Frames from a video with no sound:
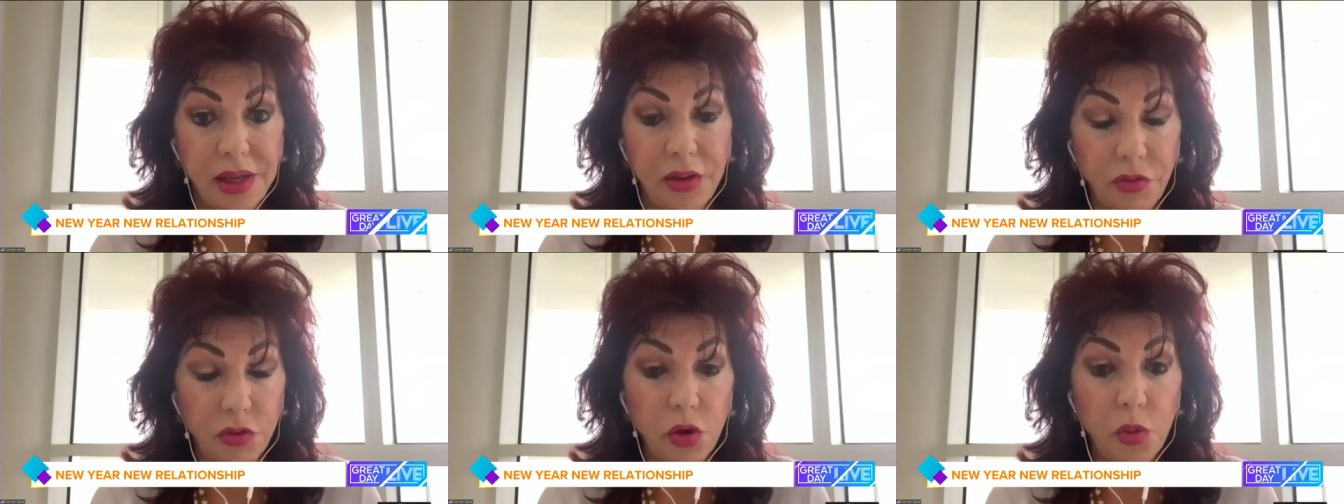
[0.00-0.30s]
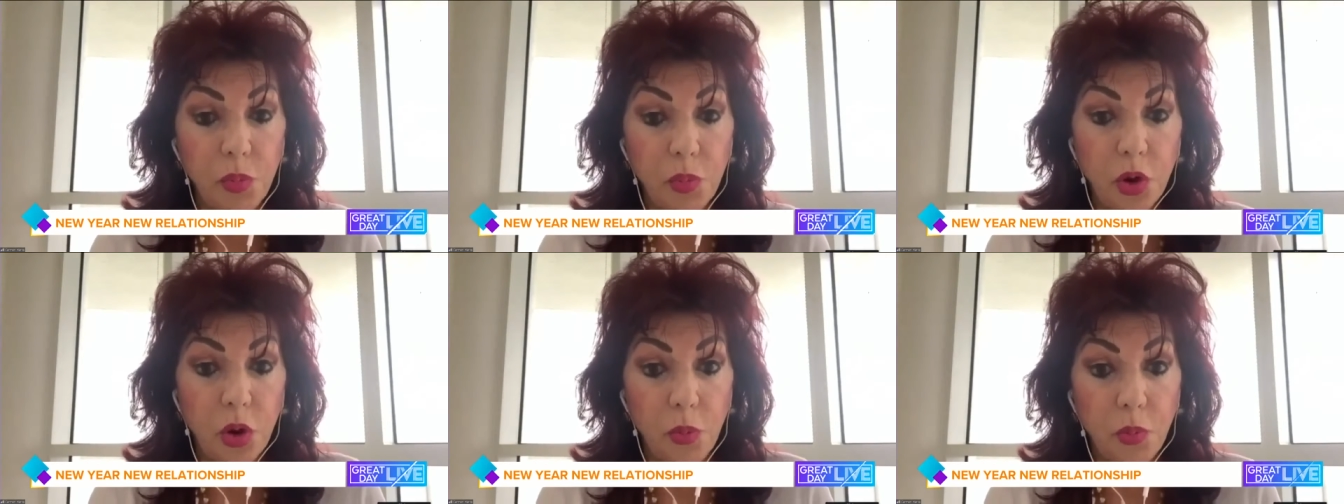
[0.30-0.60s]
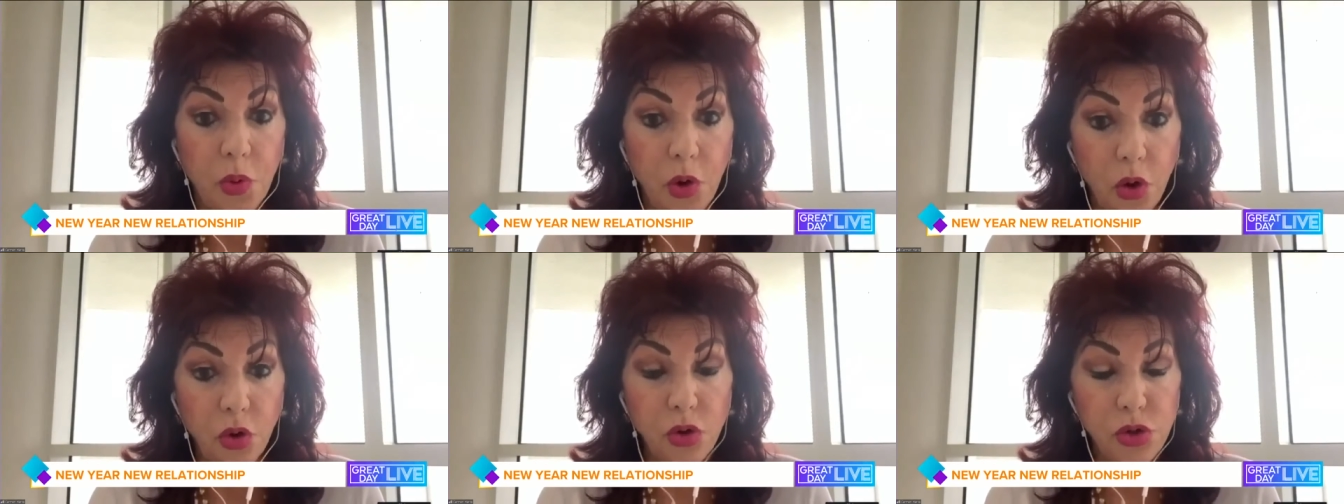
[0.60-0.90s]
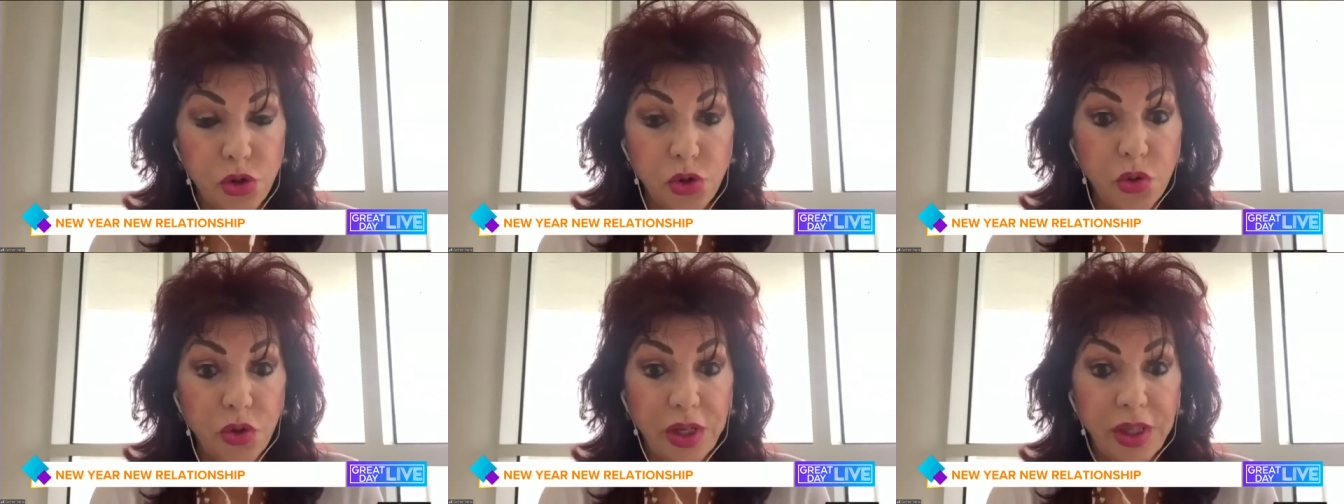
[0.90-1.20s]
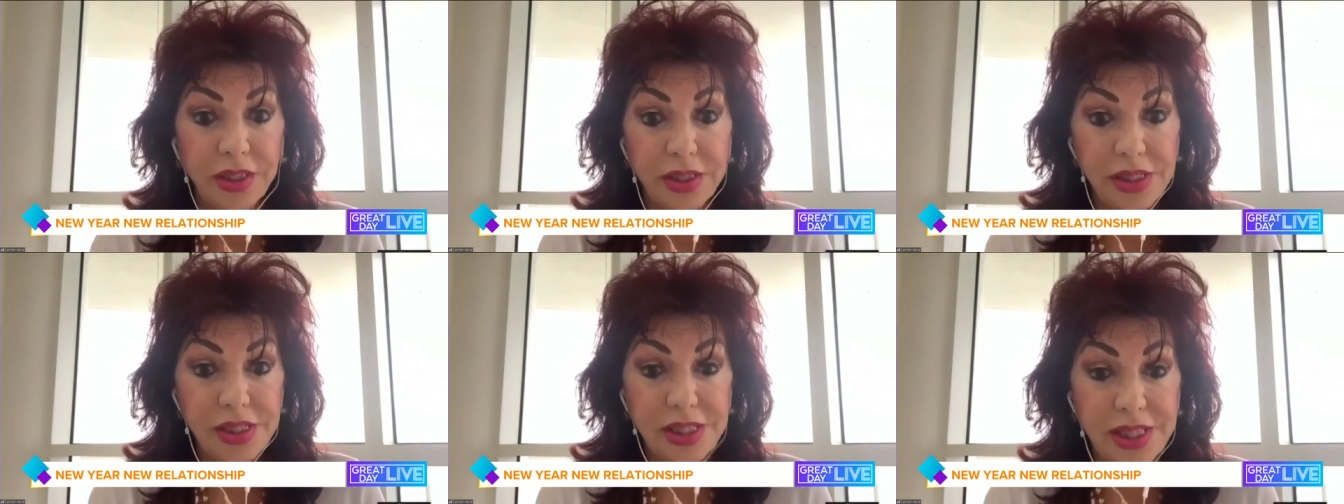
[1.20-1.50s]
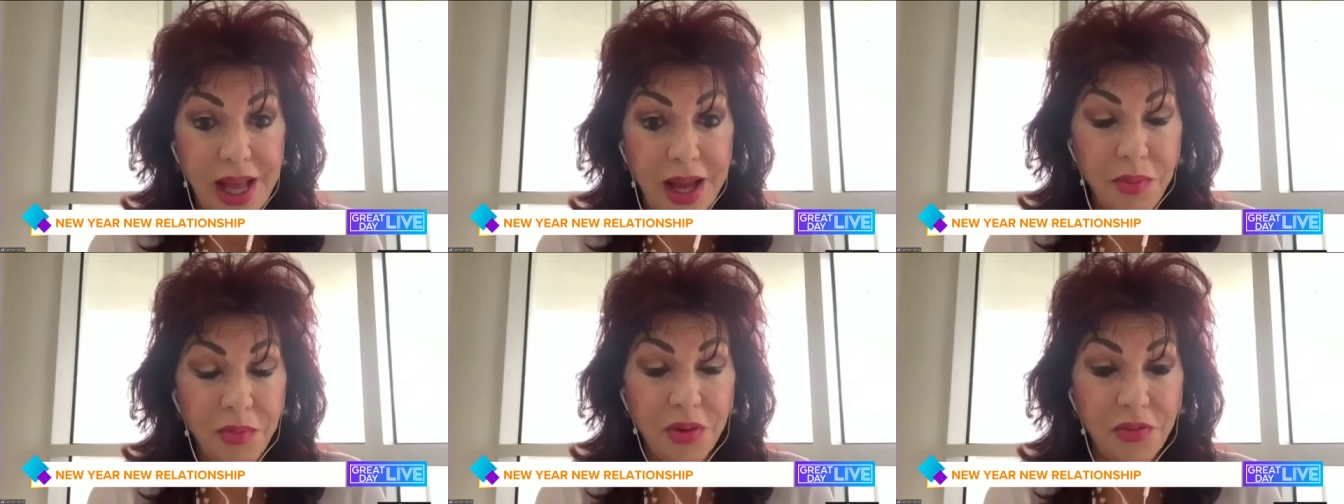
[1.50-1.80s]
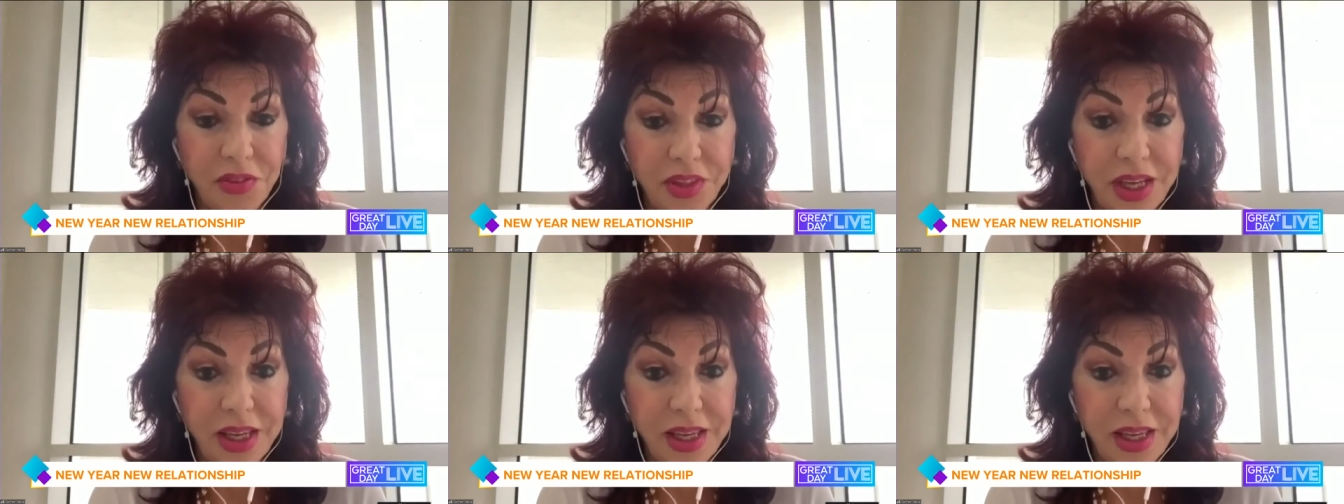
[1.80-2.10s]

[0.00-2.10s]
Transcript: If you propose during this time of the